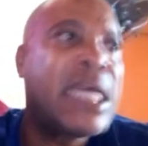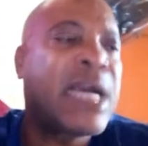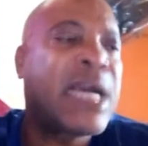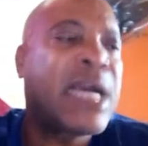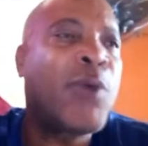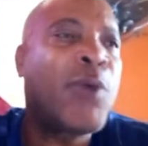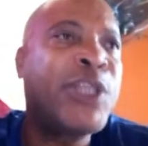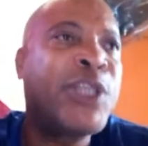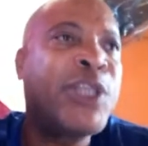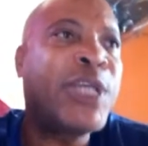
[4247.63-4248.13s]
because
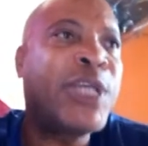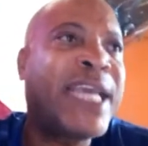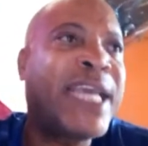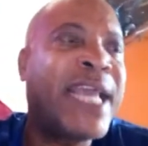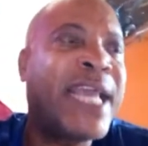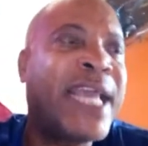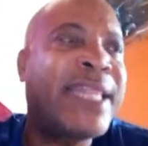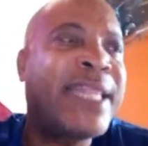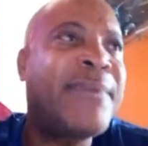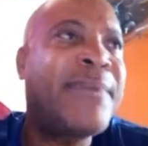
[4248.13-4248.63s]
once you get
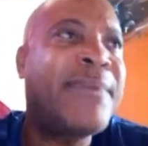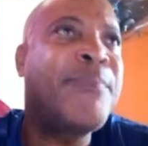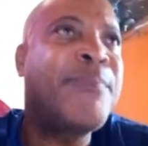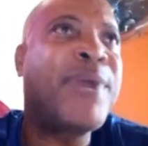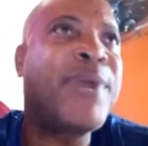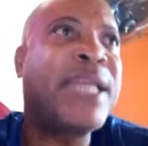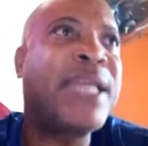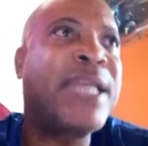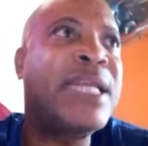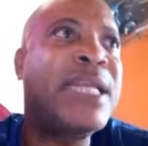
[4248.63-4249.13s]
them
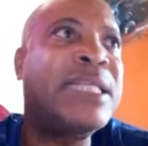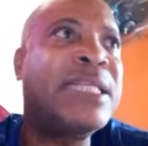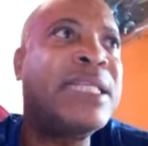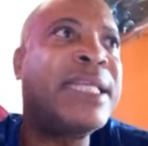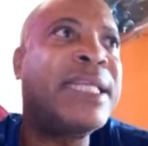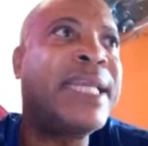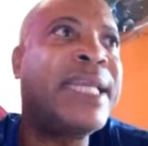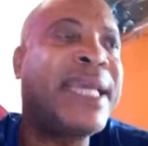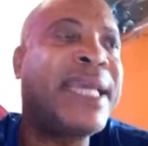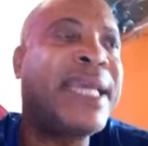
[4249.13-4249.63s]
pregnant and
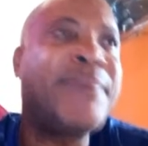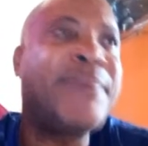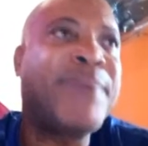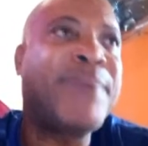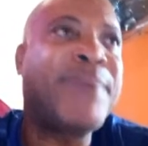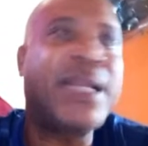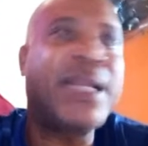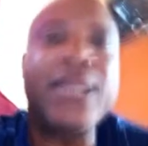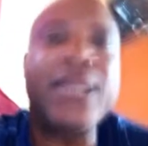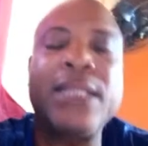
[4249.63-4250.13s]
they get
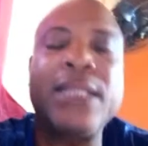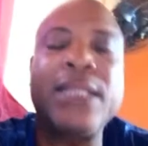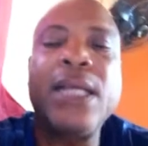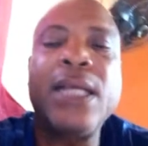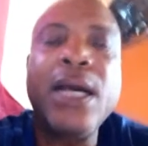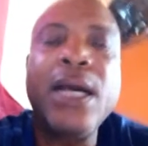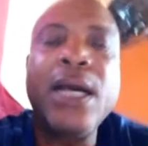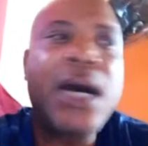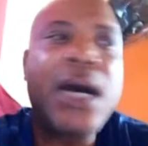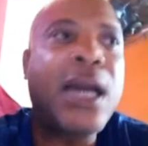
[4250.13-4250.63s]
pregnant,
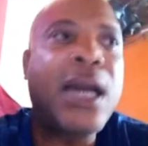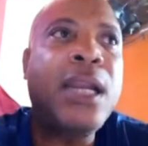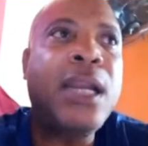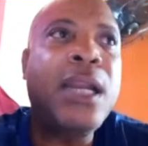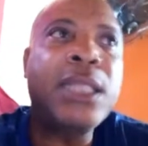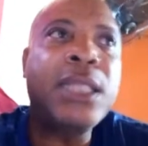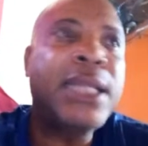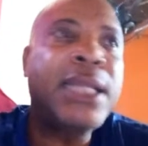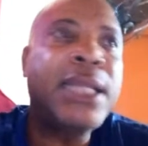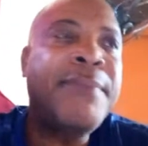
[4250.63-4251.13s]
a
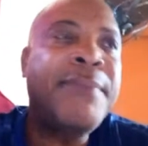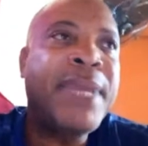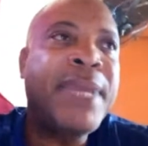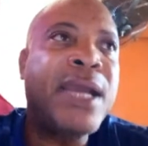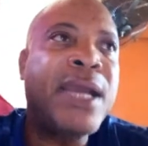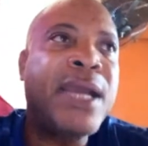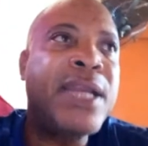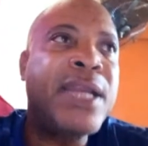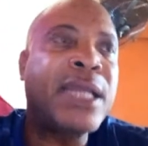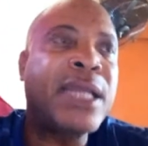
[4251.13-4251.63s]
lot of the men
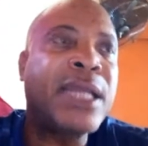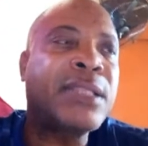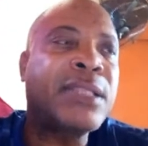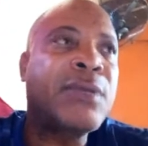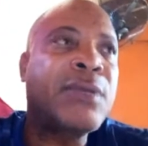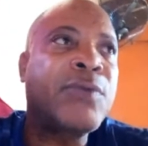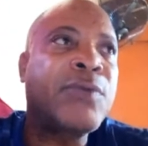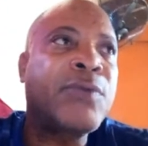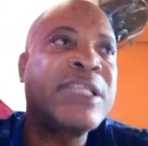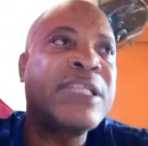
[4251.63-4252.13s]
are not
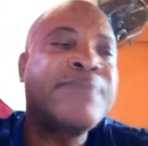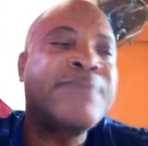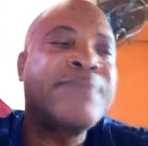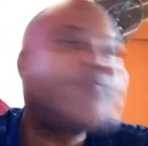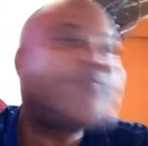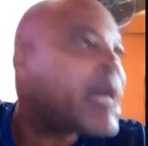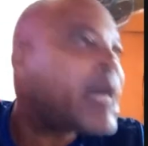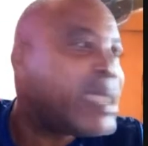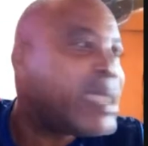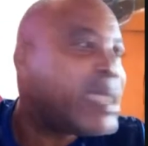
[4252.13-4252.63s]

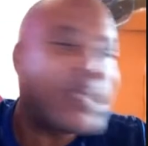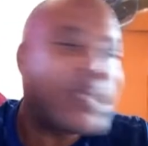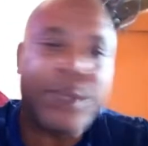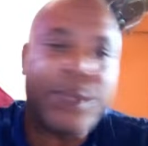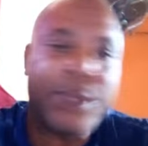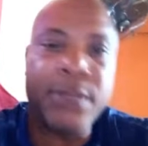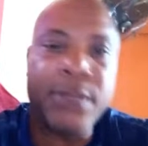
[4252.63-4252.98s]
responsible,